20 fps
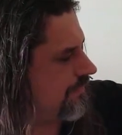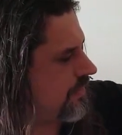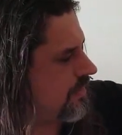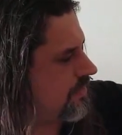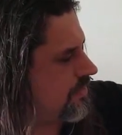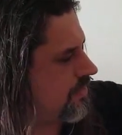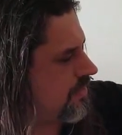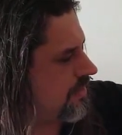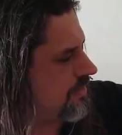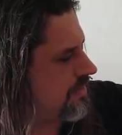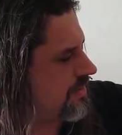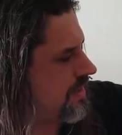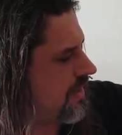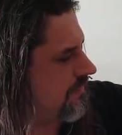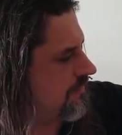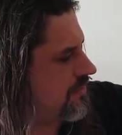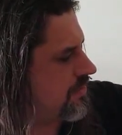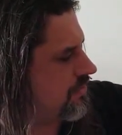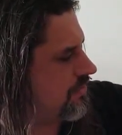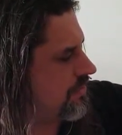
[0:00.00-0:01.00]
So I just
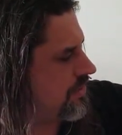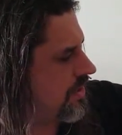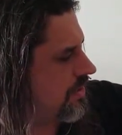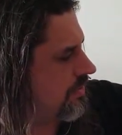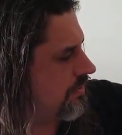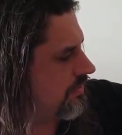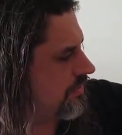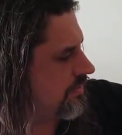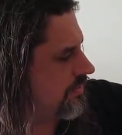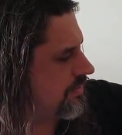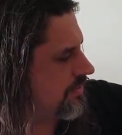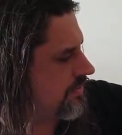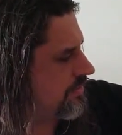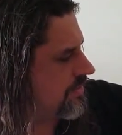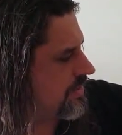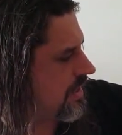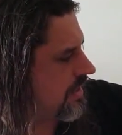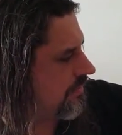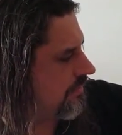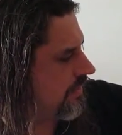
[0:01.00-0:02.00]
have 2 tones
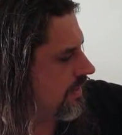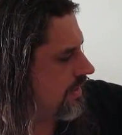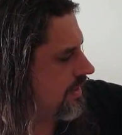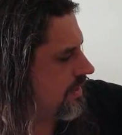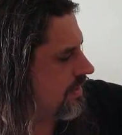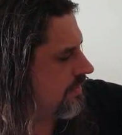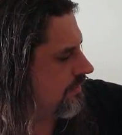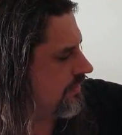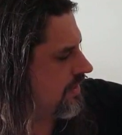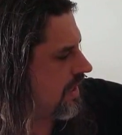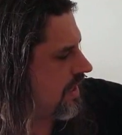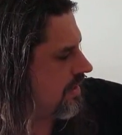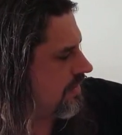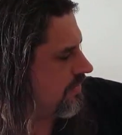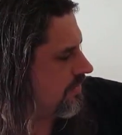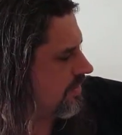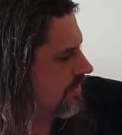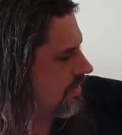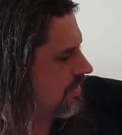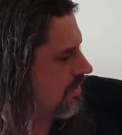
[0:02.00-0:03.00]
set right now. I've
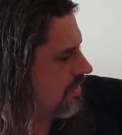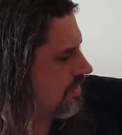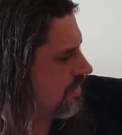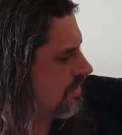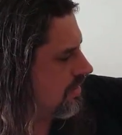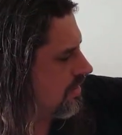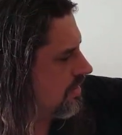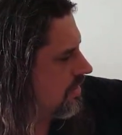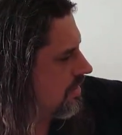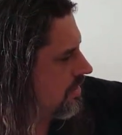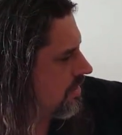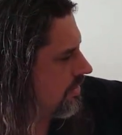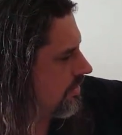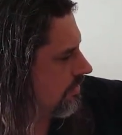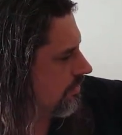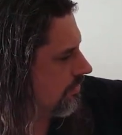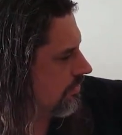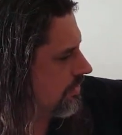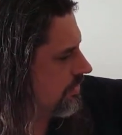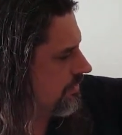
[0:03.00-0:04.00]
got the
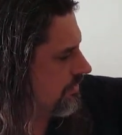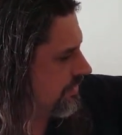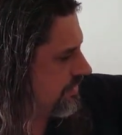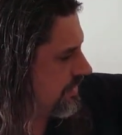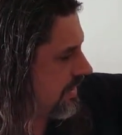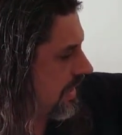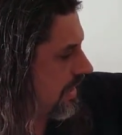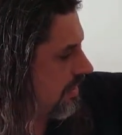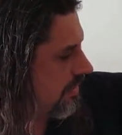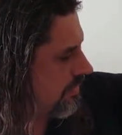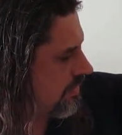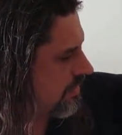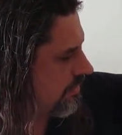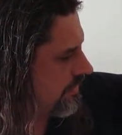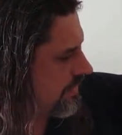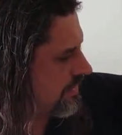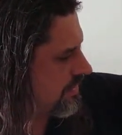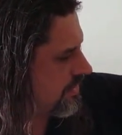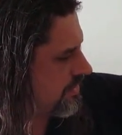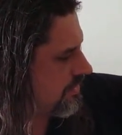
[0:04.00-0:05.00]
root sound. Let
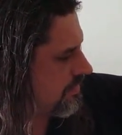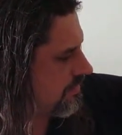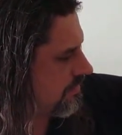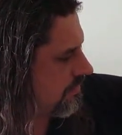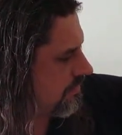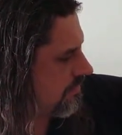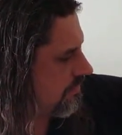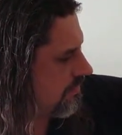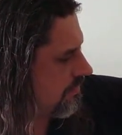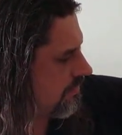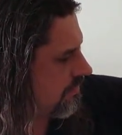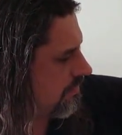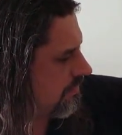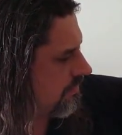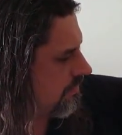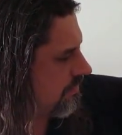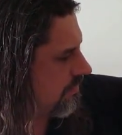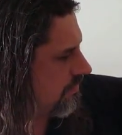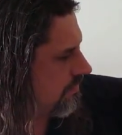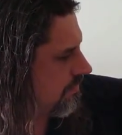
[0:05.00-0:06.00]
me just,
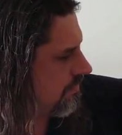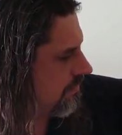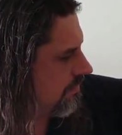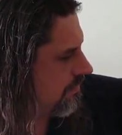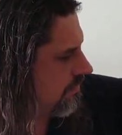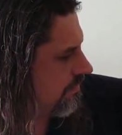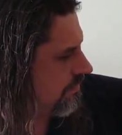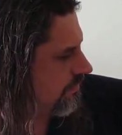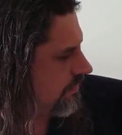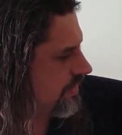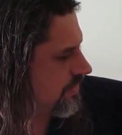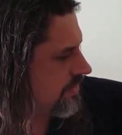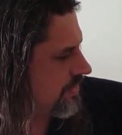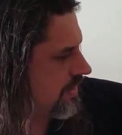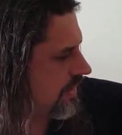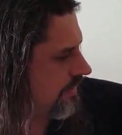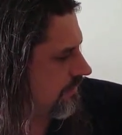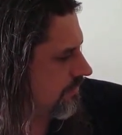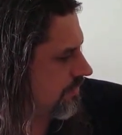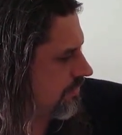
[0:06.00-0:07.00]
there's
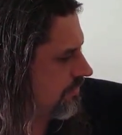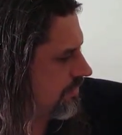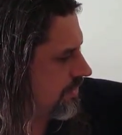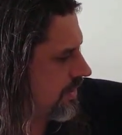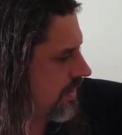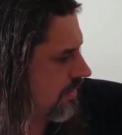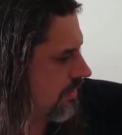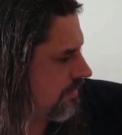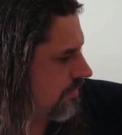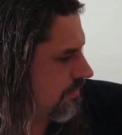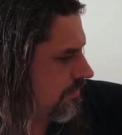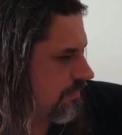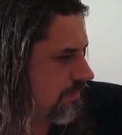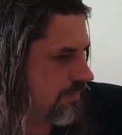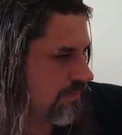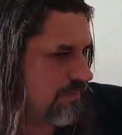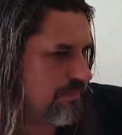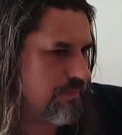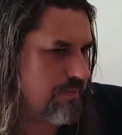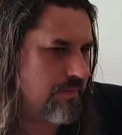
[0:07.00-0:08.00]
that root tone.
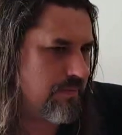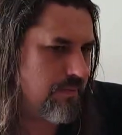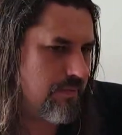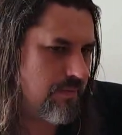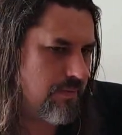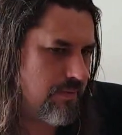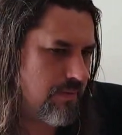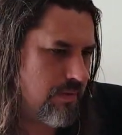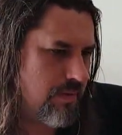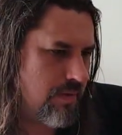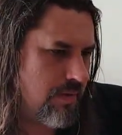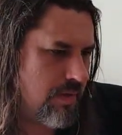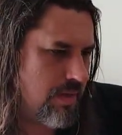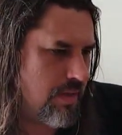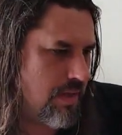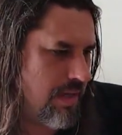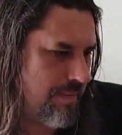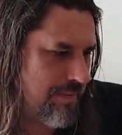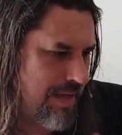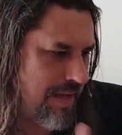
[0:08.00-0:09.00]

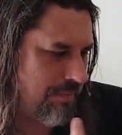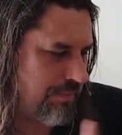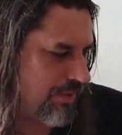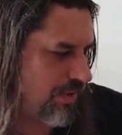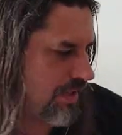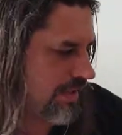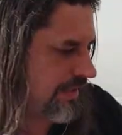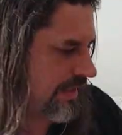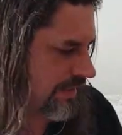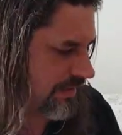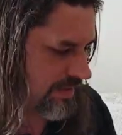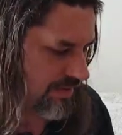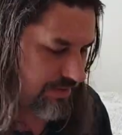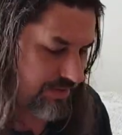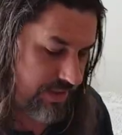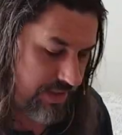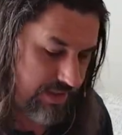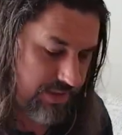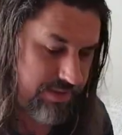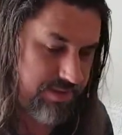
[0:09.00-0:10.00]
I'm not plugging
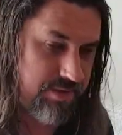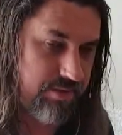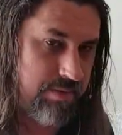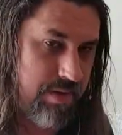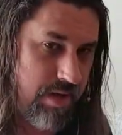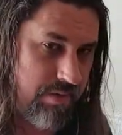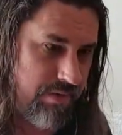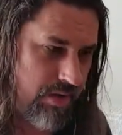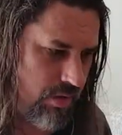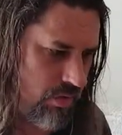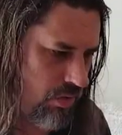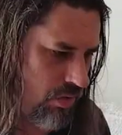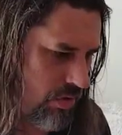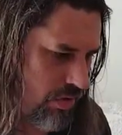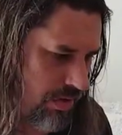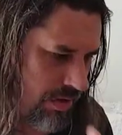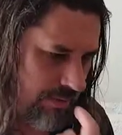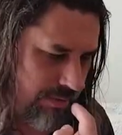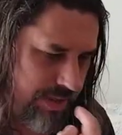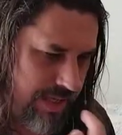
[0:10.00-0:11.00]
this into my
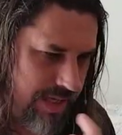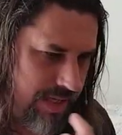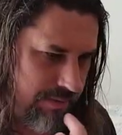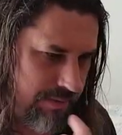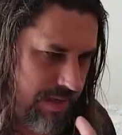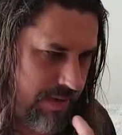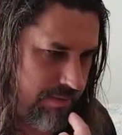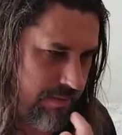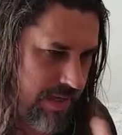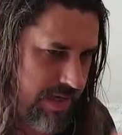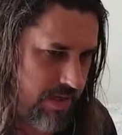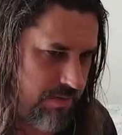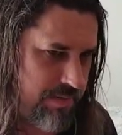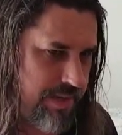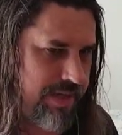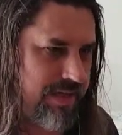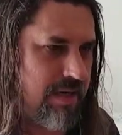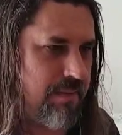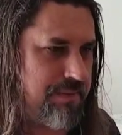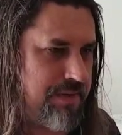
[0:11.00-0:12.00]
recorder. I'm letting my mic
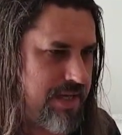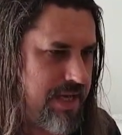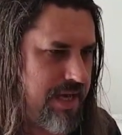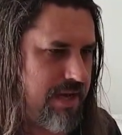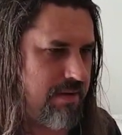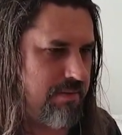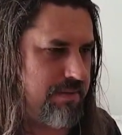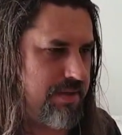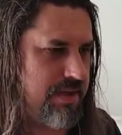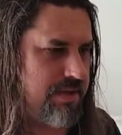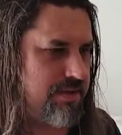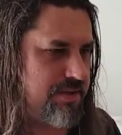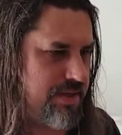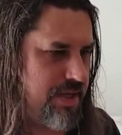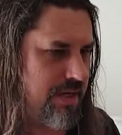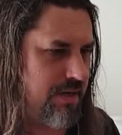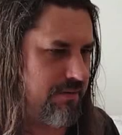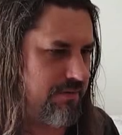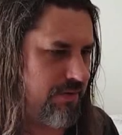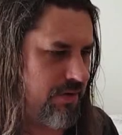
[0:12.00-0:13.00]
pick up the ambient
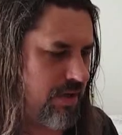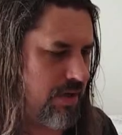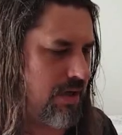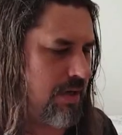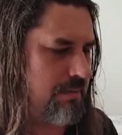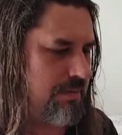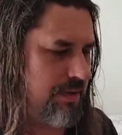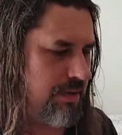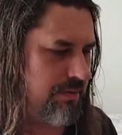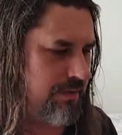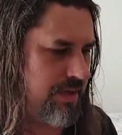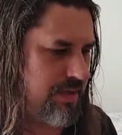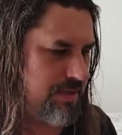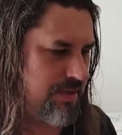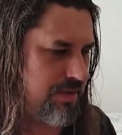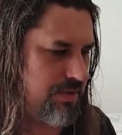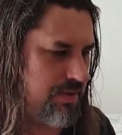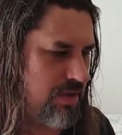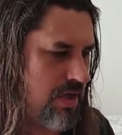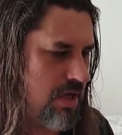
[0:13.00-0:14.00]
sound for a couple of
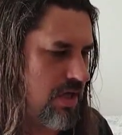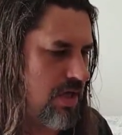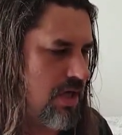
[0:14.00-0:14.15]
reasons.